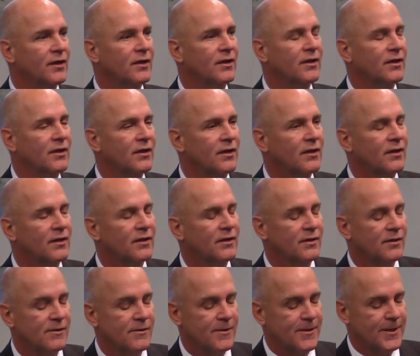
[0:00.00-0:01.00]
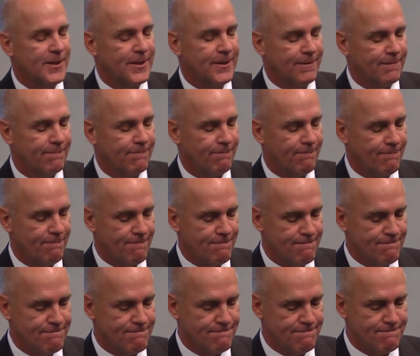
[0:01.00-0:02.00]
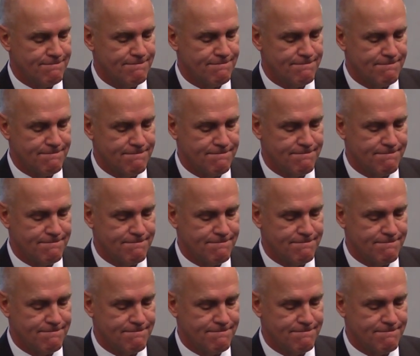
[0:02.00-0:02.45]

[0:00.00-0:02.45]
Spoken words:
(silence)